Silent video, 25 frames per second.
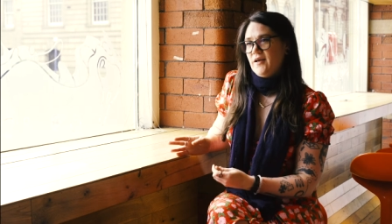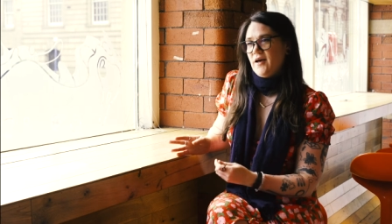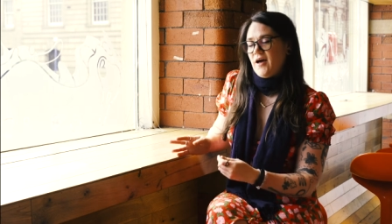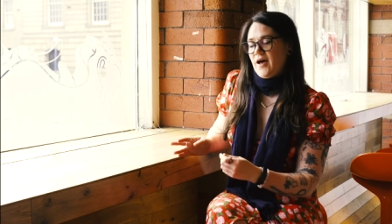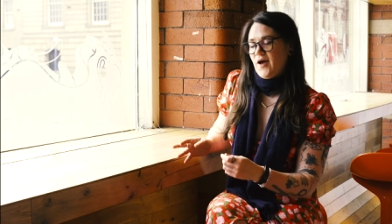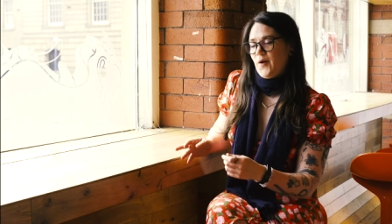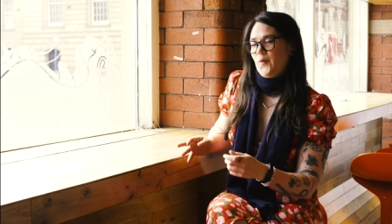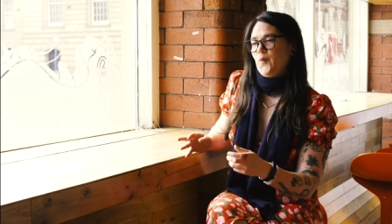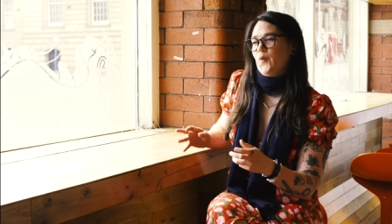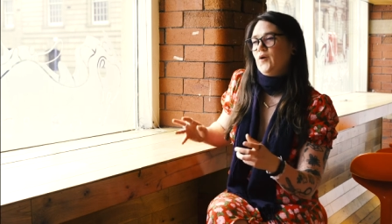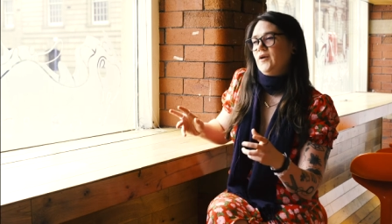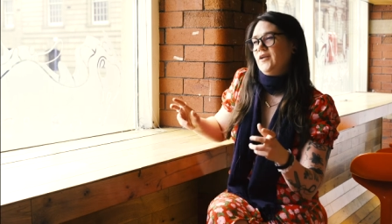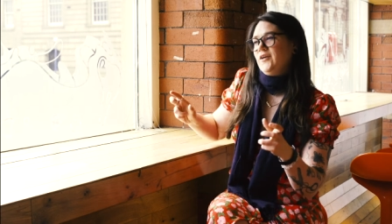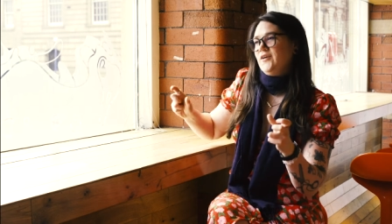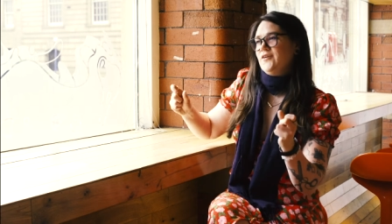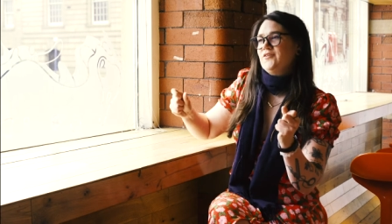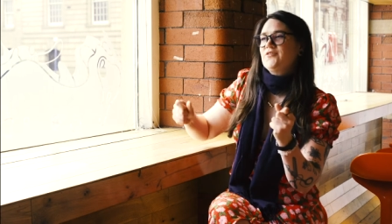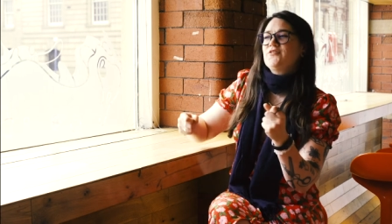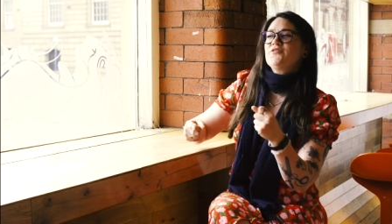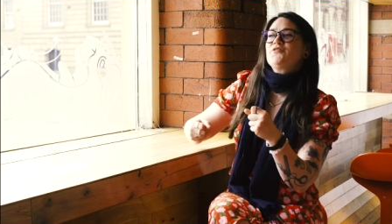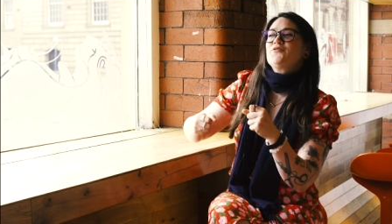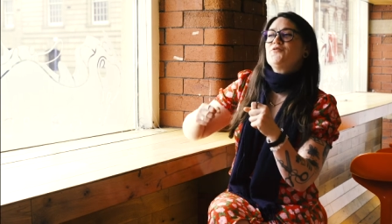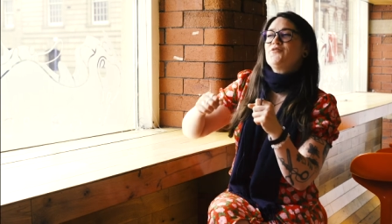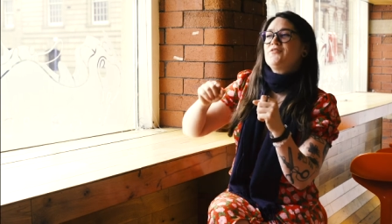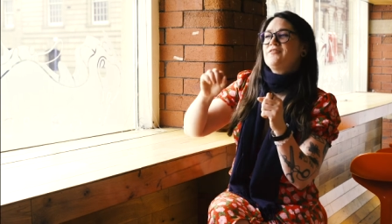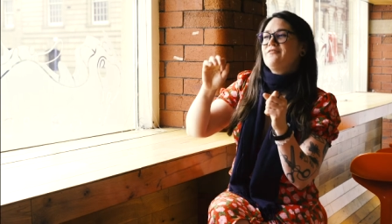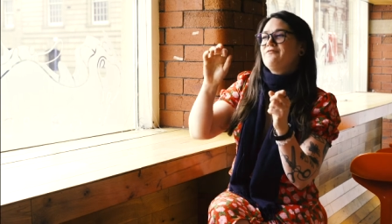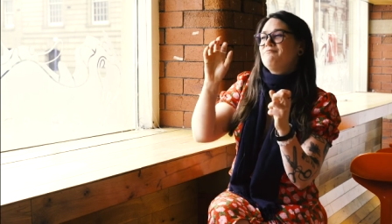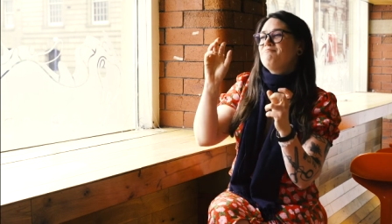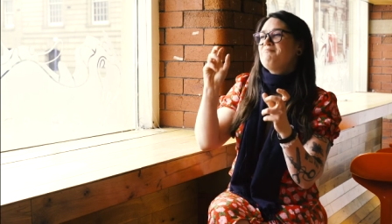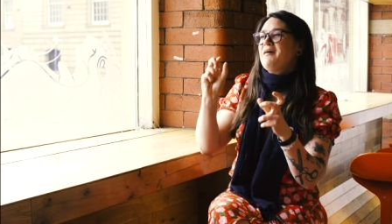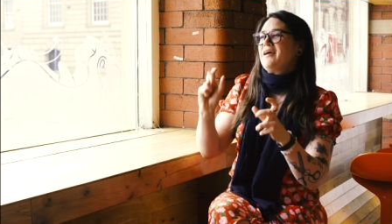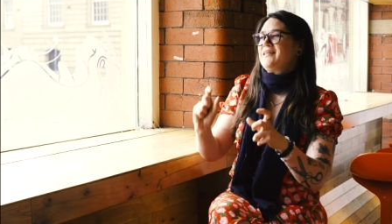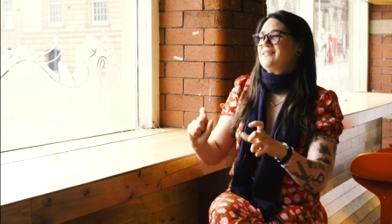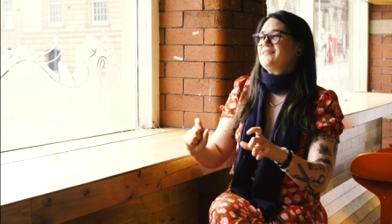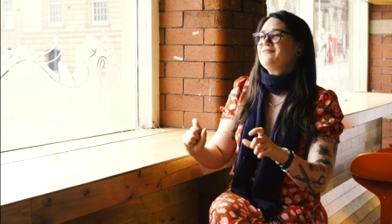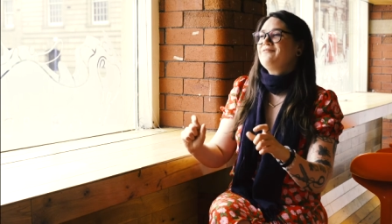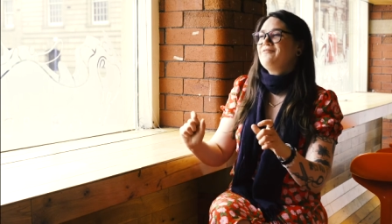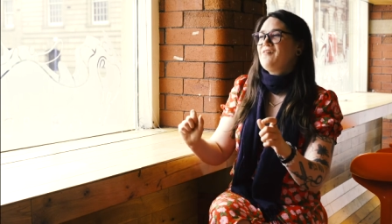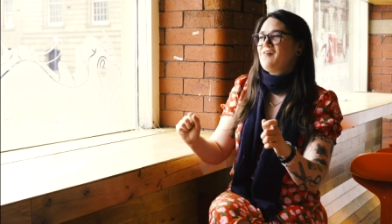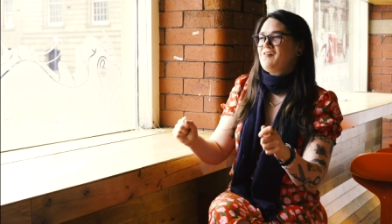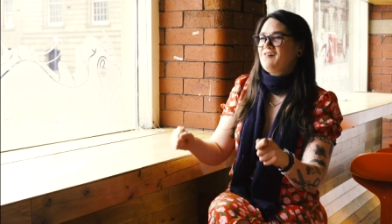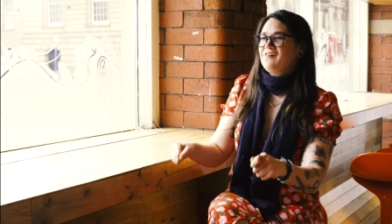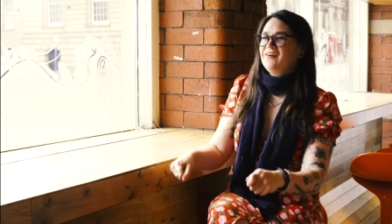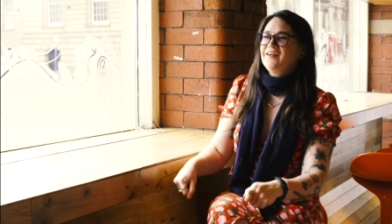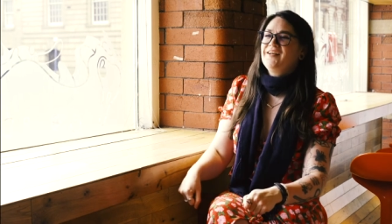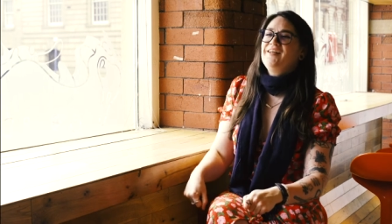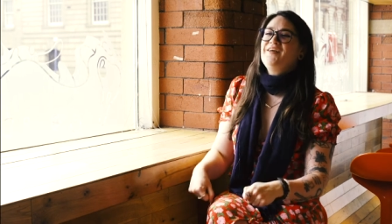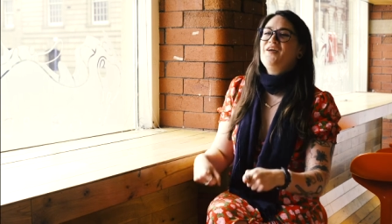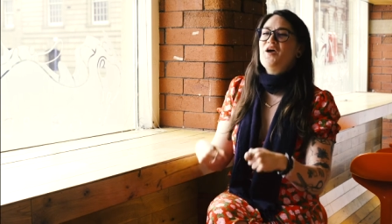I want you to sort of
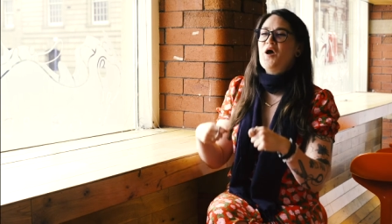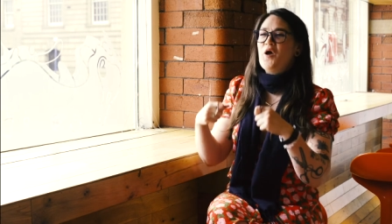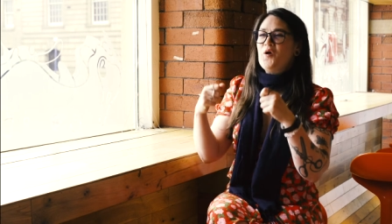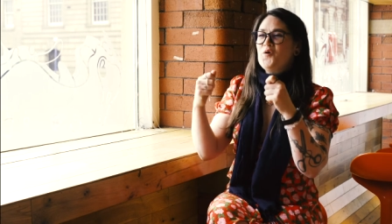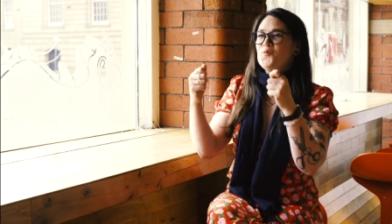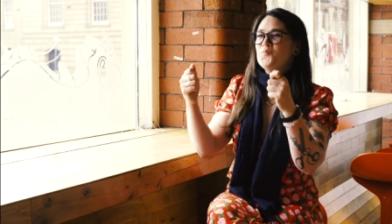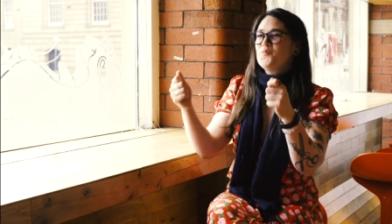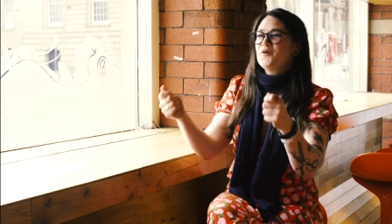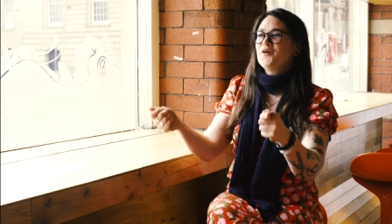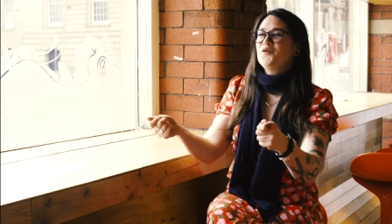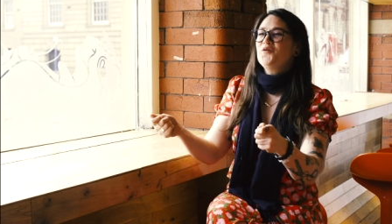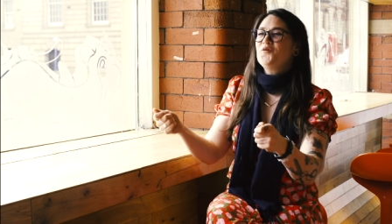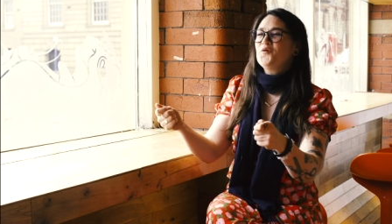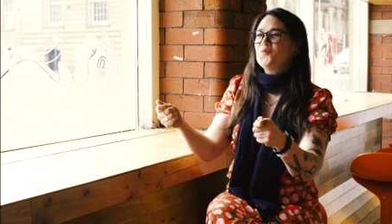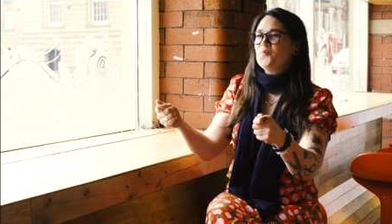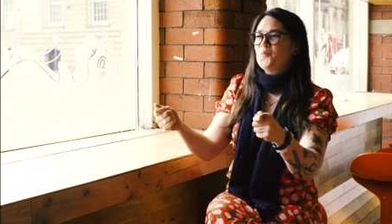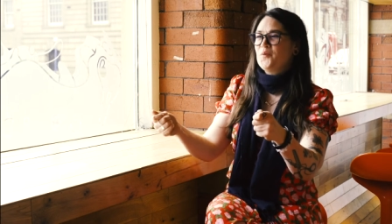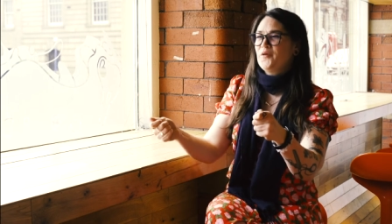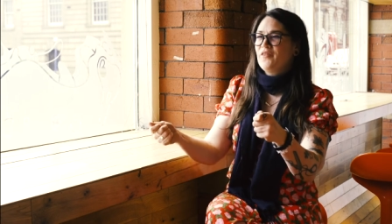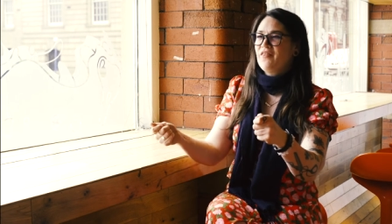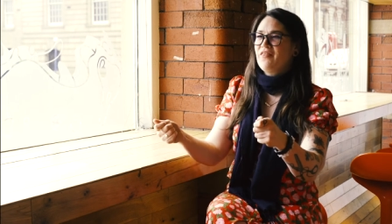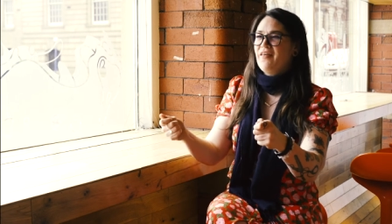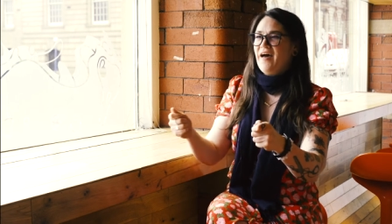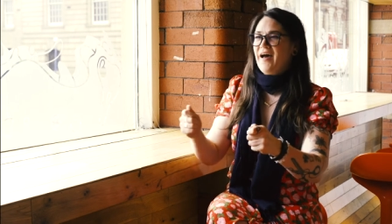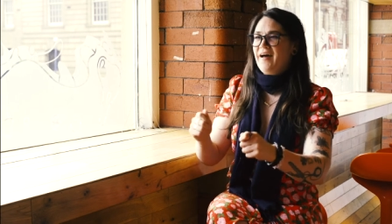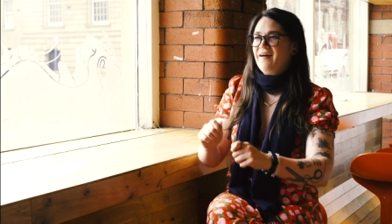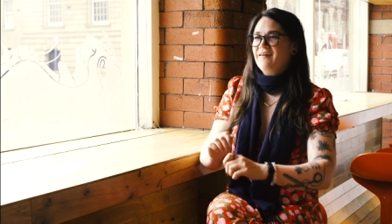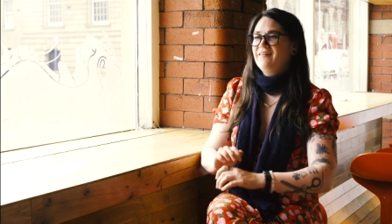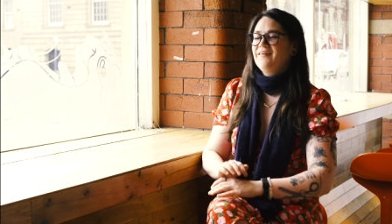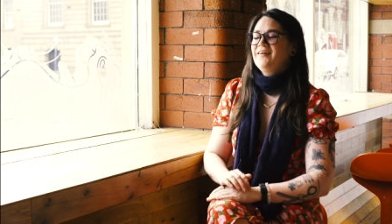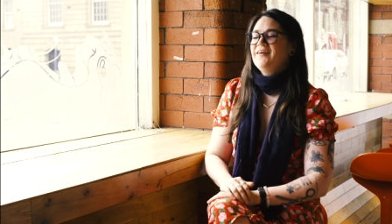metaphorically open up that